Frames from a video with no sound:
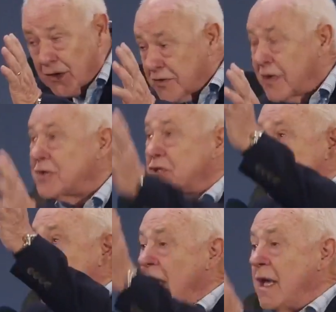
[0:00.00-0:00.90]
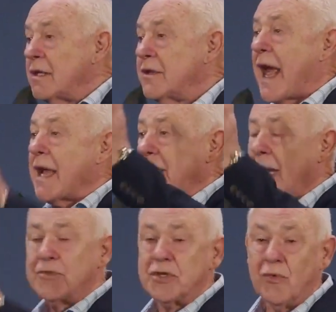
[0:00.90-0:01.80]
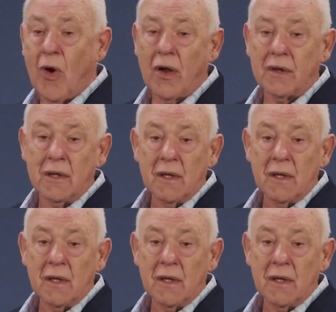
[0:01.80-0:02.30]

and these are the outcomes you want,